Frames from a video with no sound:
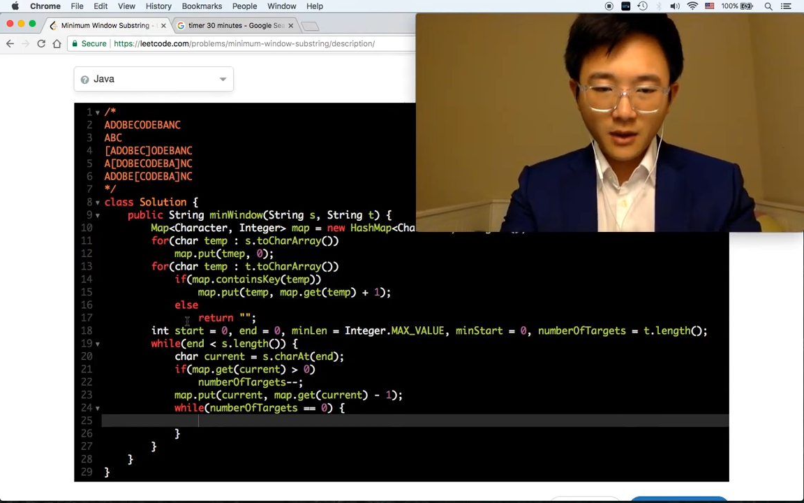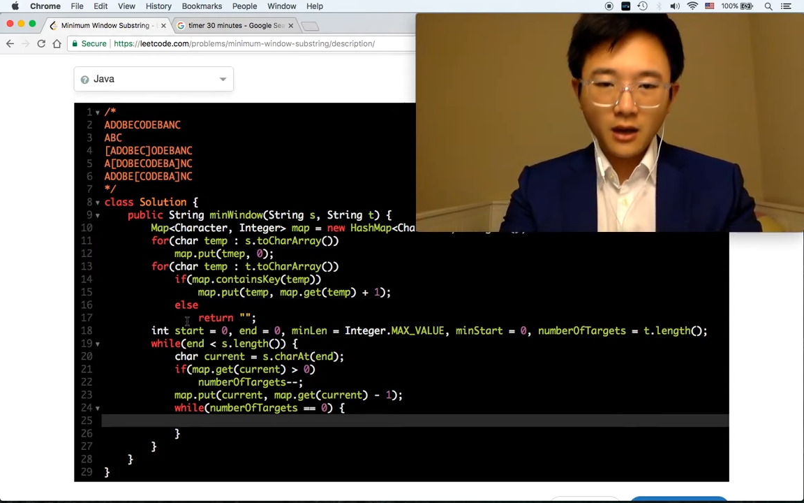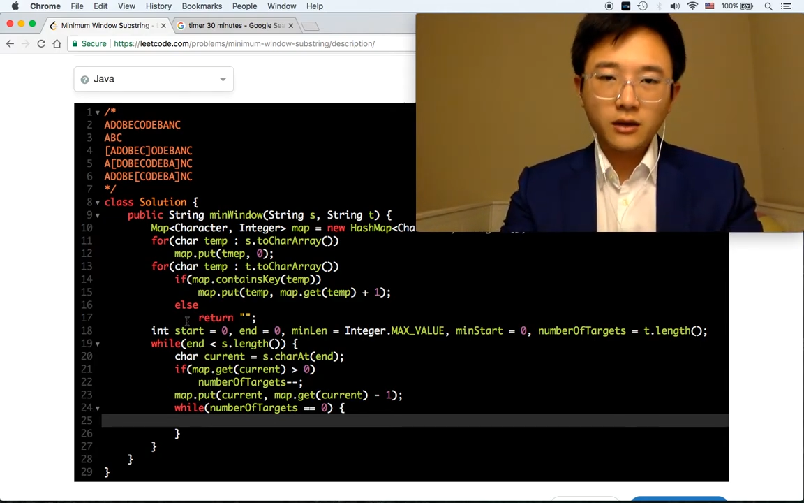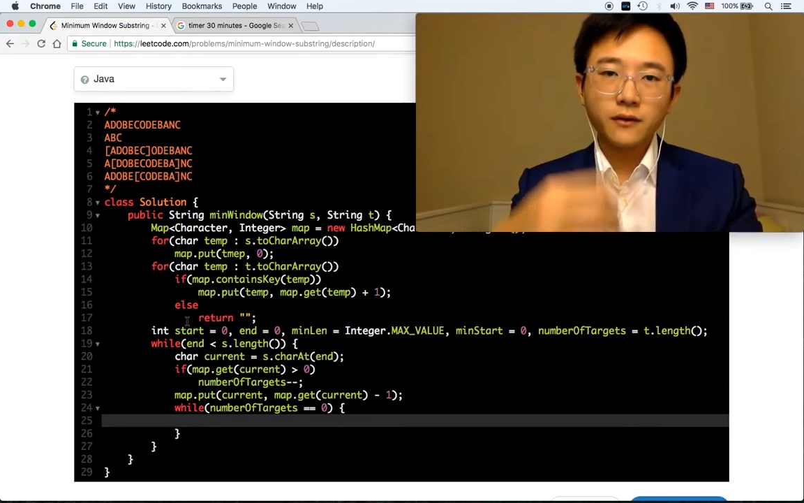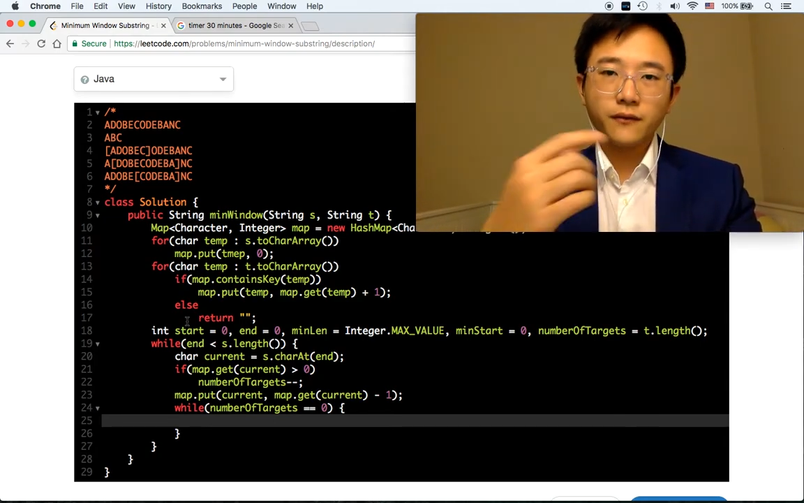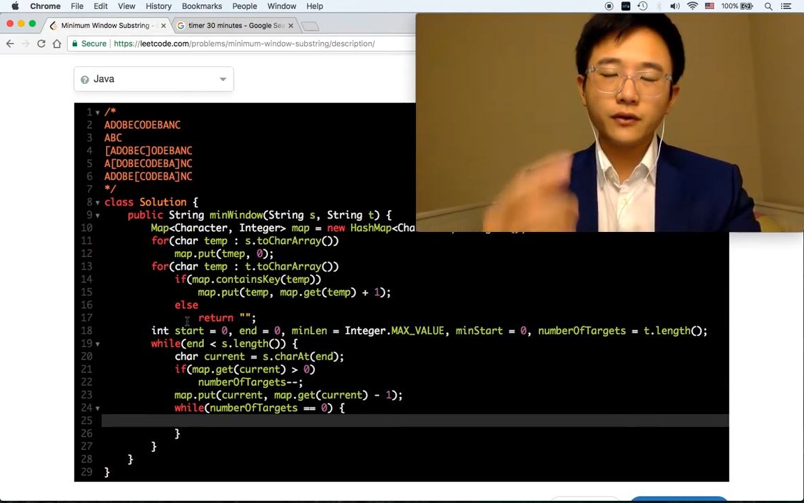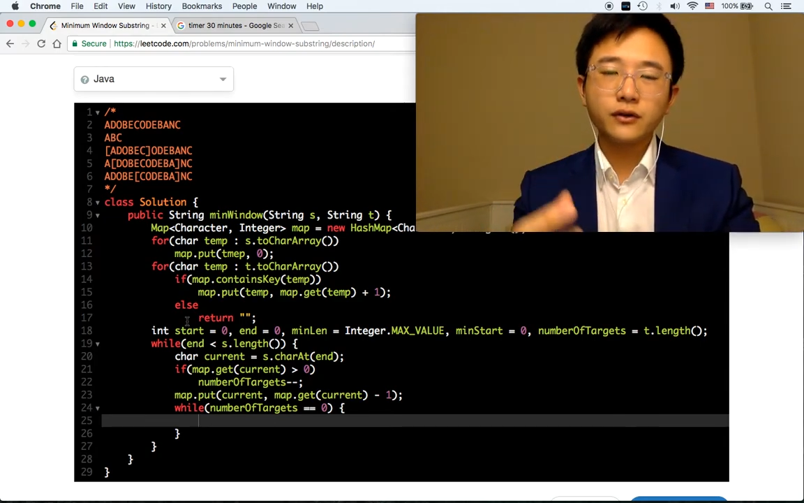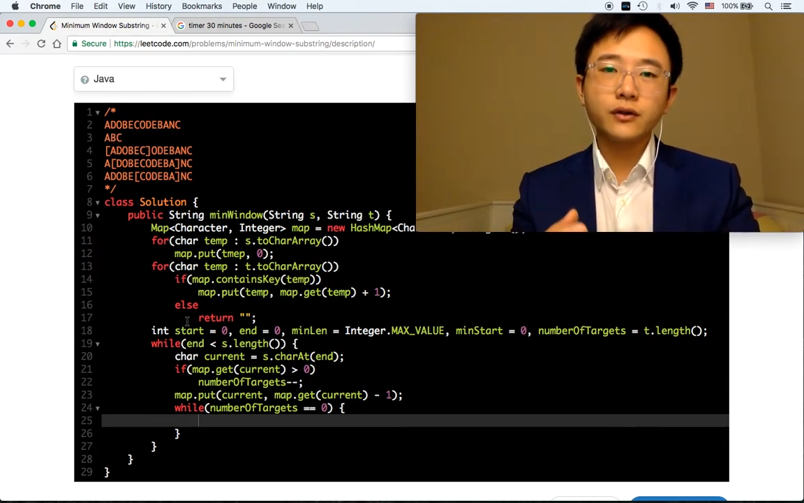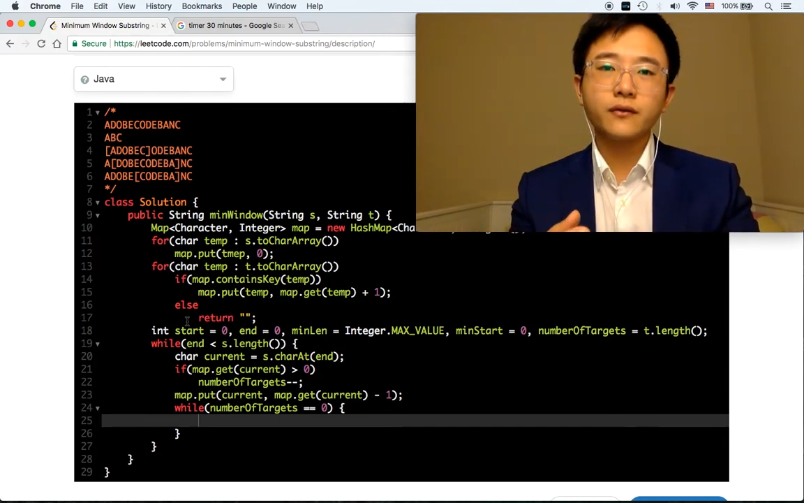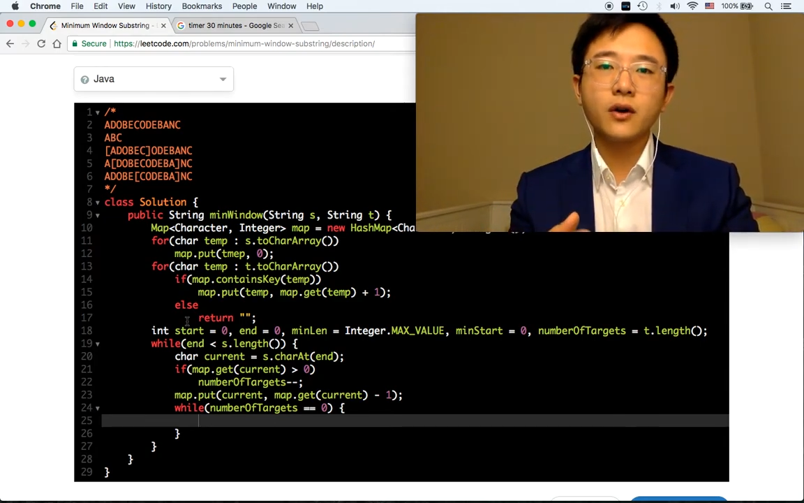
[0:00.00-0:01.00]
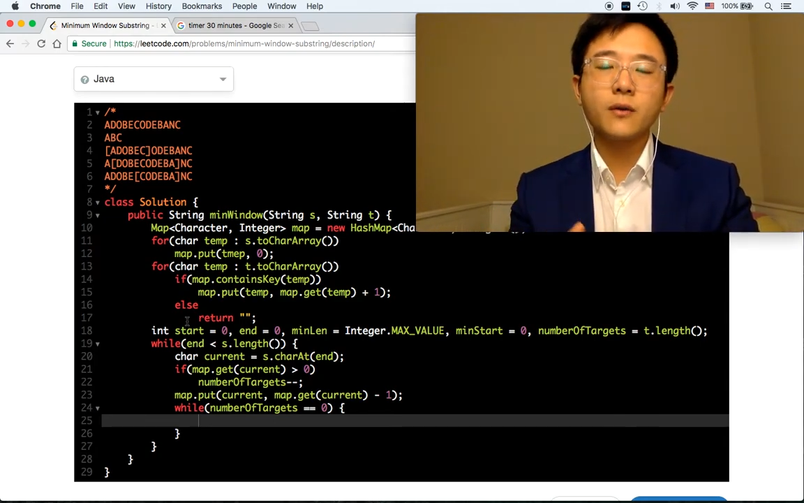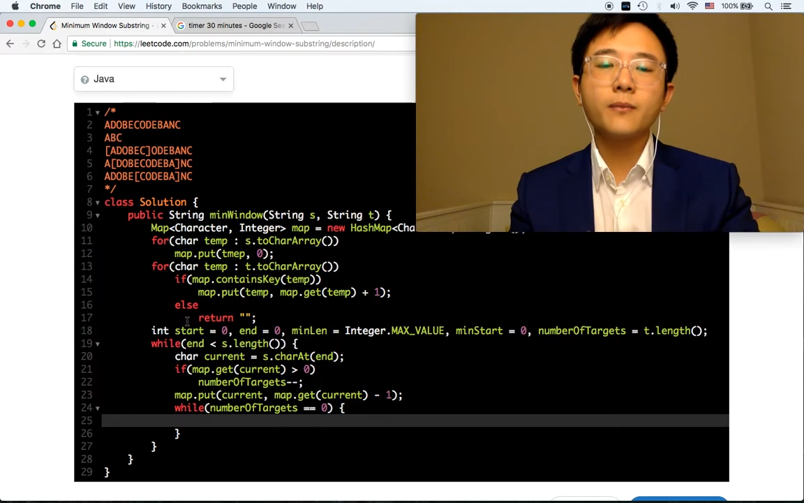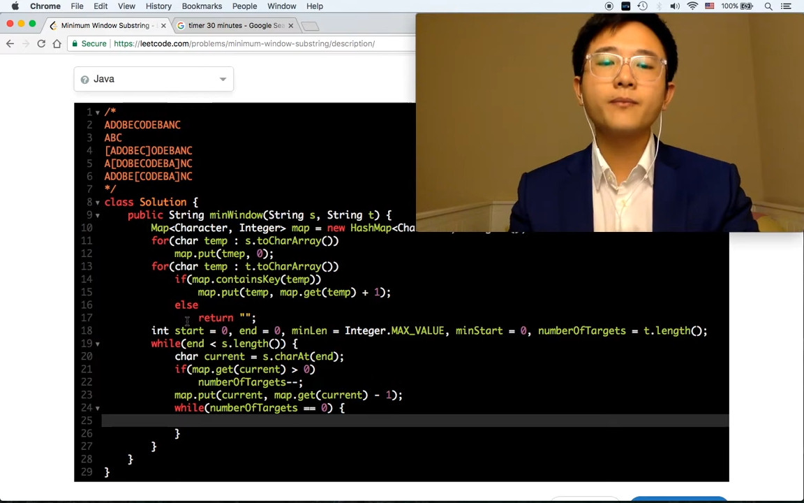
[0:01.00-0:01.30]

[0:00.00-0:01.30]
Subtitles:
So first of all,